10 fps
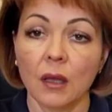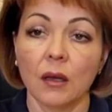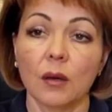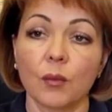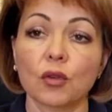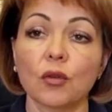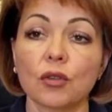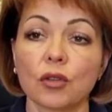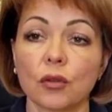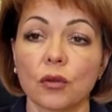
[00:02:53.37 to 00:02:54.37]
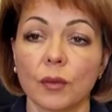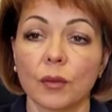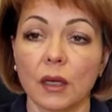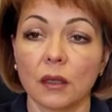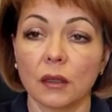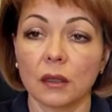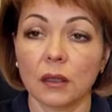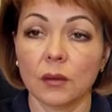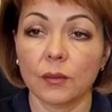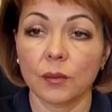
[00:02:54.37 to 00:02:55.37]
MLRS to hit
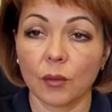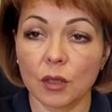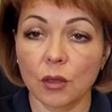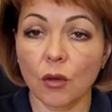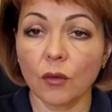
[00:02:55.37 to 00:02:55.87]
Mykolaiv.